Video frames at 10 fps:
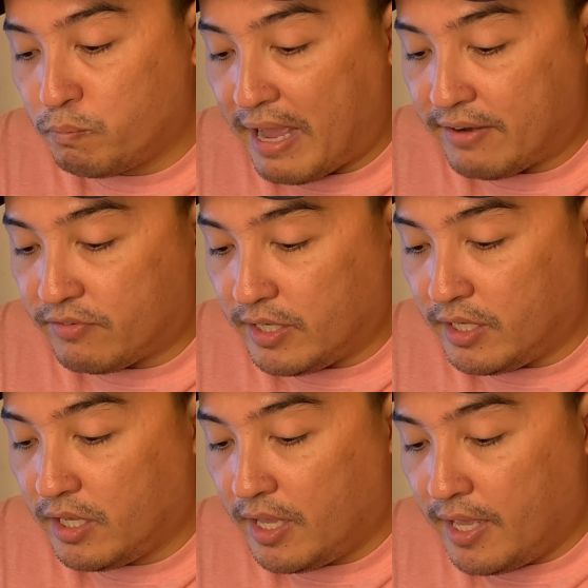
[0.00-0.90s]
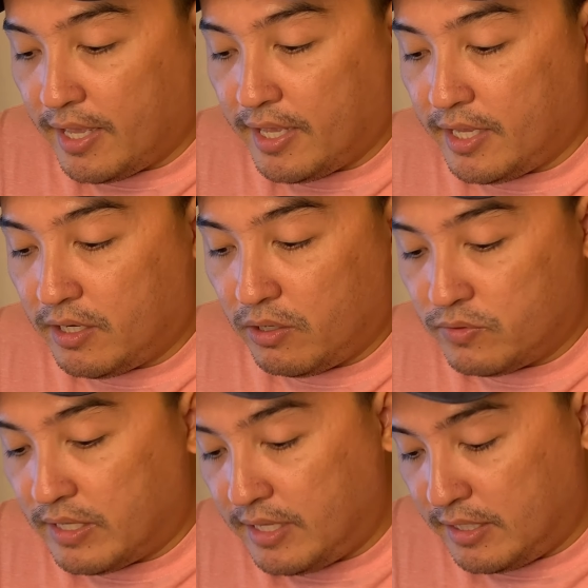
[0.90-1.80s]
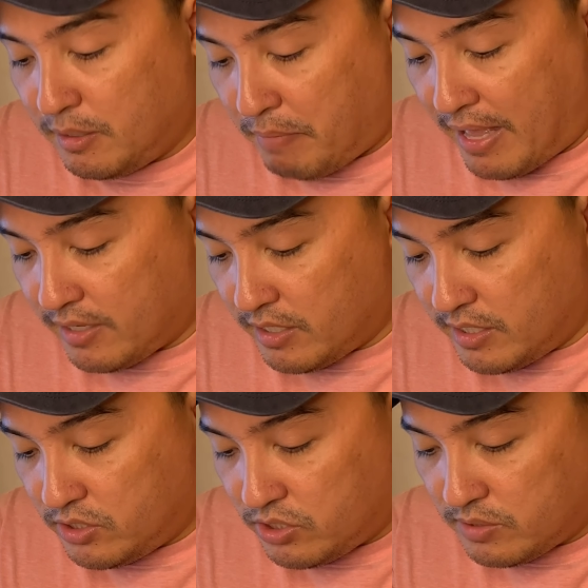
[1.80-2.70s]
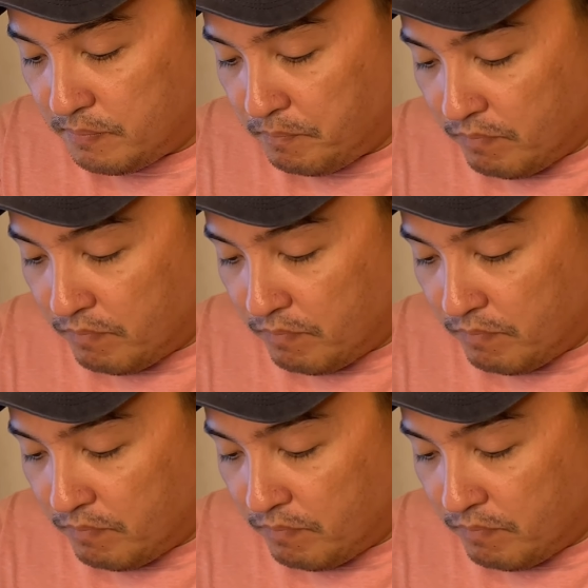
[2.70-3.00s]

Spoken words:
battery included in the package,